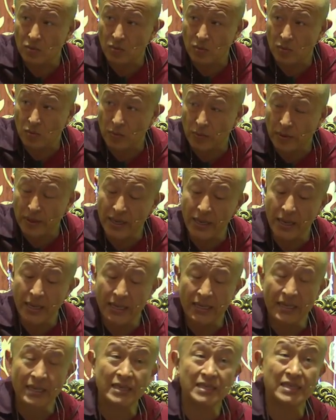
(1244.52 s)

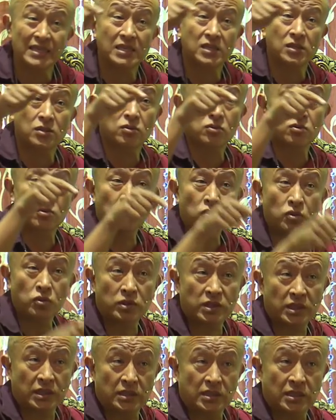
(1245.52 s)
where it is
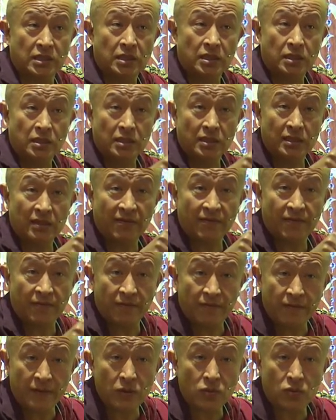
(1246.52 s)
rooted, the
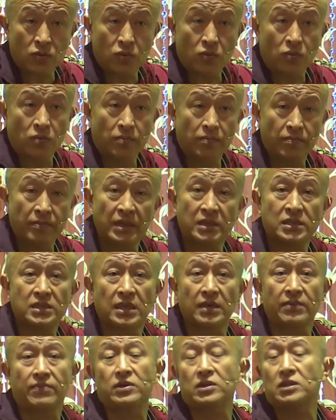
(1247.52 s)
view makes
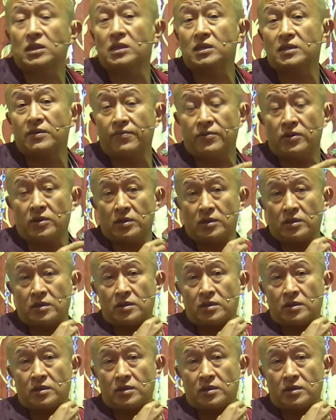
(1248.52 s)
everything different.